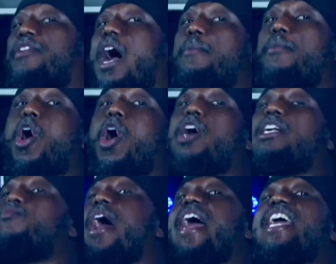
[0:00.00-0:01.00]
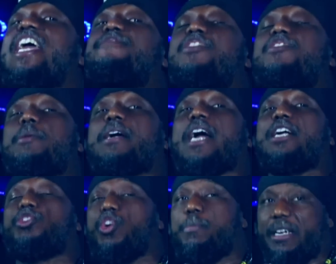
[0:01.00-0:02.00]
have come all the way even from
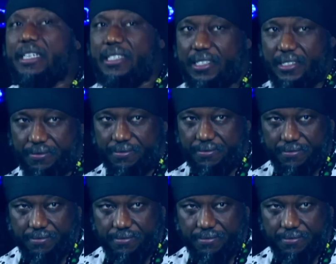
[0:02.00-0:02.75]
cantonments.